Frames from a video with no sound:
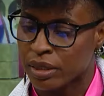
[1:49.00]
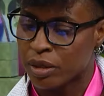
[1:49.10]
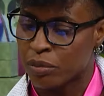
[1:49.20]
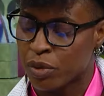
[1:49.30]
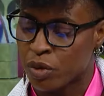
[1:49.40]
uh,
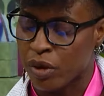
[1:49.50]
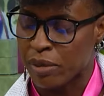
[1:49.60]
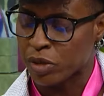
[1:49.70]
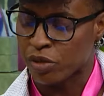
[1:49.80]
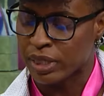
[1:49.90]

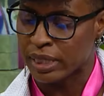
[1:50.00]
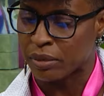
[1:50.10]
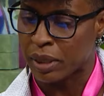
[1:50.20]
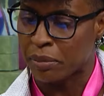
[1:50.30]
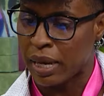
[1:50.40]
programs or
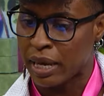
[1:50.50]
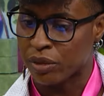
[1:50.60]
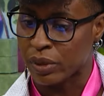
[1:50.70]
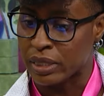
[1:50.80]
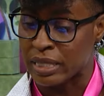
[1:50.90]
resettlement
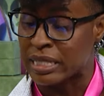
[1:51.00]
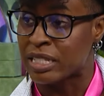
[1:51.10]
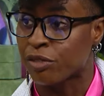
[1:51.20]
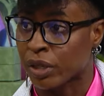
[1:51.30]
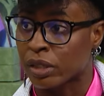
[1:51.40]
pathways is
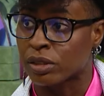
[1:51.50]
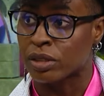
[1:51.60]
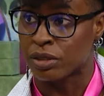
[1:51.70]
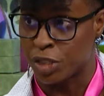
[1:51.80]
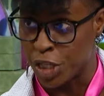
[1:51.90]
difficult
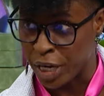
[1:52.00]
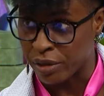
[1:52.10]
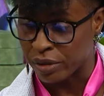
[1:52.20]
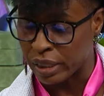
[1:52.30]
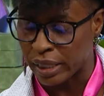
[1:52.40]

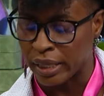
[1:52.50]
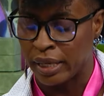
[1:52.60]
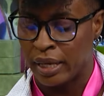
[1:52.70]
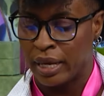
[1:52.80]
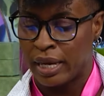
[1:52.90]
generally. Uh,
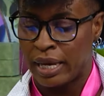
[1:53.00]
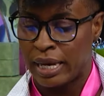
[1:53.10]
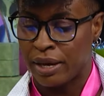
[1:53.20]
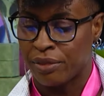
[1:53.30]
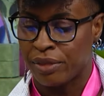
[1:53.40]

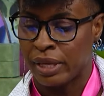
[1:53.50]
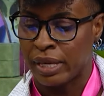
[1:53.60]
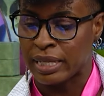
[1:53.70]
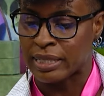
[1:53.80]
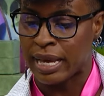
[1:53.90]
the
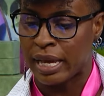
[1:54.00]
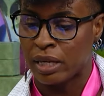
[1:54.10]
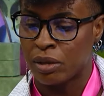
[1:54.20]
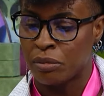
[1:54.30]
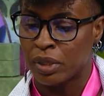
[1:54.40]

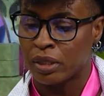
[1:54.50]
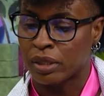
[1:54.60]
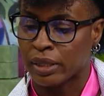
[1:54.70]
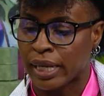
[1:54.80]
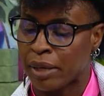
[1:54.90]
asylum uh,
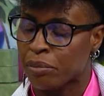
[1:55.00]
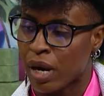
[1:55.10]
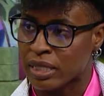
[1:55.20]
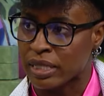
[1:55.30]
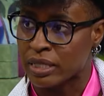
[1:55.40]
claim
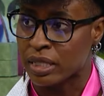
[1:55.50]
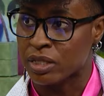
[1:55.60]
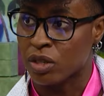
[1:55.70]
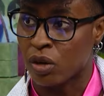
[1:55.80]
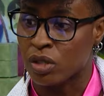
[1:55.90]
process
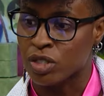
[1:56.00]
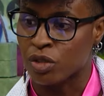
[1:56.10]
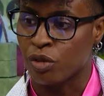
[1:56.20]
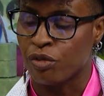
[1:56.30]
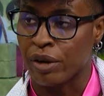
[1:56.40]
is
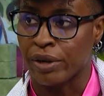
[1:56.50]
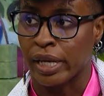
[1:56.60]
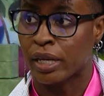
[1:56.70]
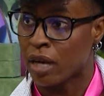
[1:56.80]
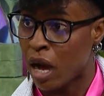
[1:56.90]
also very
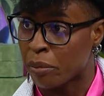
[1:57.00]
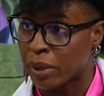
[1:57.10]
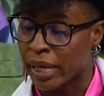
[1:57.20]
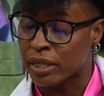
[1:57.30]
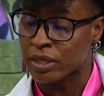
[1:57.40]

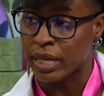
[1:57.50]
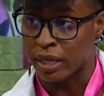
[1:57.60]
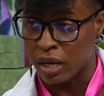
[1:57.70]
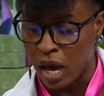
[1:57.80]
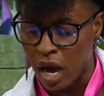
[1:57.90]
complex and
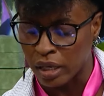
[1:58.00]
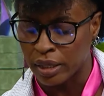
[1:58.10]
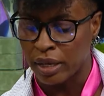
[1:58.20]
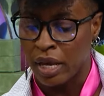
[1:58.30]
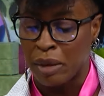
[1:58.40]
long,
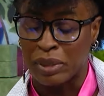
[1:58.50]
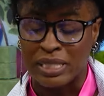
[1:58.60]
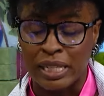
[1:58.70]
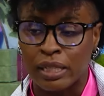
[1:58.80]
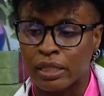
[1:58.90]

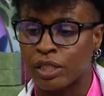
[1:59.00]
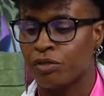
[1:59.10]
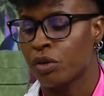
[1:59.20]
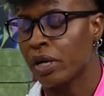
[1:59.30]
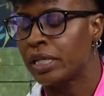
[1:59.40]
particularly
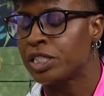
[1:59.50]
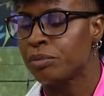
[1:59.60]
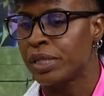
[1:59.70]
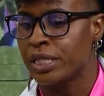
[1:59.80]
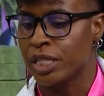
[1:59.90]
for
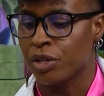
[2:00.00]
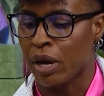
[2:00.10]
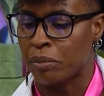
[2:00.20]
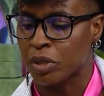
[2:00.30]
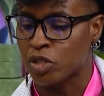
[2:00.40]

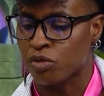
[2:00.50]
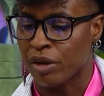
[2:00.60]
LGBTQI plus